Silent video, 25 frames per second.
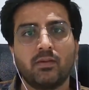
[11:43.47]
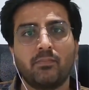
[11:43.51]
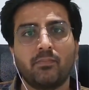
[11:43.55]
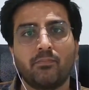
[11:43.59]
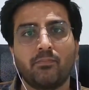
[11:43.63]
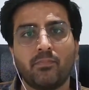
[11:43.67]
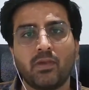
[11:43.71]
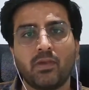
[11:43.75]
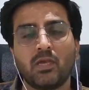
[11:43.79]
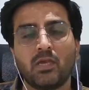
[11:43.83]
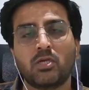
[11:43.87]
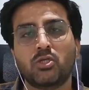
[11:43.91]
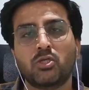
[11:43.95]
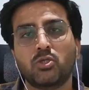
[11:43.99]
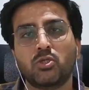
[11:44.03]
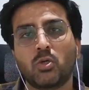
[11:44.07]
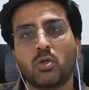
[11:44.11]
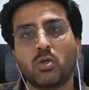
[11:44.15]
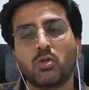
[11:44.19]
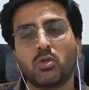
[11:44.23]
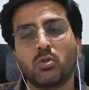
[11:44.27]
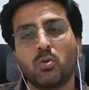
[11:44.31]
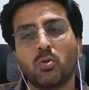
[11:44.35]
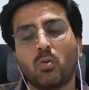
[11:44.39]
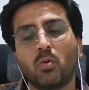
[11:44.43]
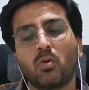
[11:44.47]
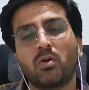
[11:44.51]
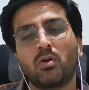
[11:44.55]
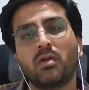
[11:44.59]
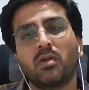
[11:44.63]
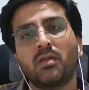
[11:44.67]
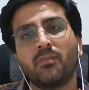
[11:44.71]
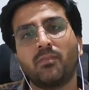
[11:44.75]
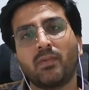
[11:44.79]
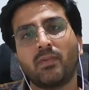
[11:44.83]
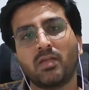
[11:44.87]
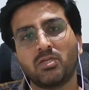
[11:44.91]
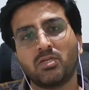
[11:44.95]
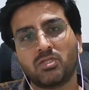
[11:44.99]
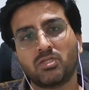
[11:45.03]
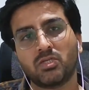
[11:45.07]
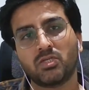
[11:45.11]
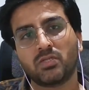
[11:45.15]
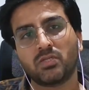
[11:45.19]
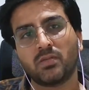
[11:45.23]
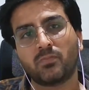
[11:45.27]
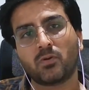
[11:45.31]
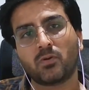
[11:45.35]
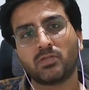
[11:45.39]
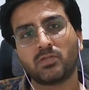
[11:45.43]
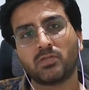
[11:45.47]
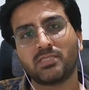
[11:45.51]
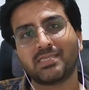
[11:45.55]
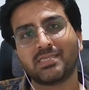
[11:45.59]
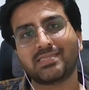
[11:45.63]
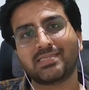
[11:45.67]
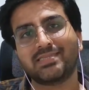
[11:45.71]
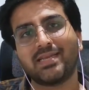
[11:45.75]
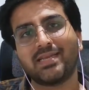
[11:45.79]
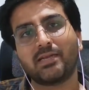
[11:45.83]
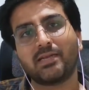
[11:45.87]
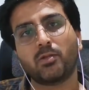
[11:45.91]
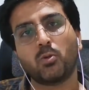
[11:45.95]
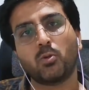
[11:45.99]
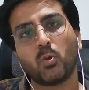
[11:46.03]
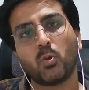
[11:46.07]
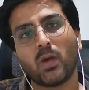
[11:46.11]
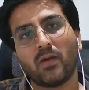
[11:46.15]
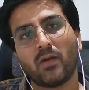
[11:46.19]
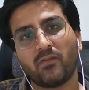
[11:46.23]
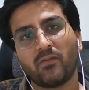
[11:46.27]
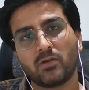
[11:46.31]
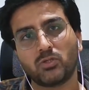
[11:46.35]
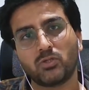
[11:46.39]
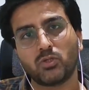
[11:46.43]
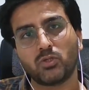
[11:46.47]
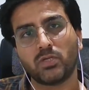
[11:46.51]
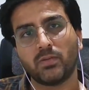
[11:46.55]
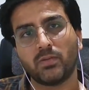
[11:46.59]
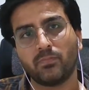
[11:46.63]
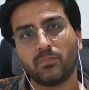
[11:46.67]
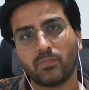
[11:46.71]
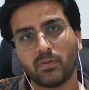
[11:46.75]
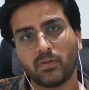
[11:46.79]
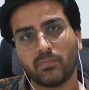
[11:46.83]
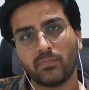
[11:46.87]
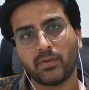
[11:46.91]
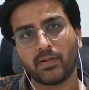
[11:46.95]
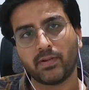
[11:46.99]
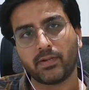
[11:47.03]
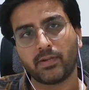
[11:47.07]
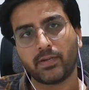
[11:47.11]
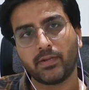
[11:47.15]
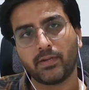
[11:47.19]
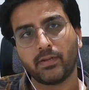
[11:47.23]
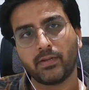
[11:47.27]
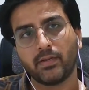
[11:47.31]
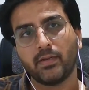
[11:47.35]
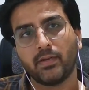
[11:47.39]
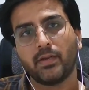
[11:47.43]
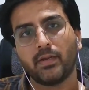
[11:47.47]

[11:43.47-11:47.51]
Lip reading: Make sure you only mention the projects that you have actually implemented,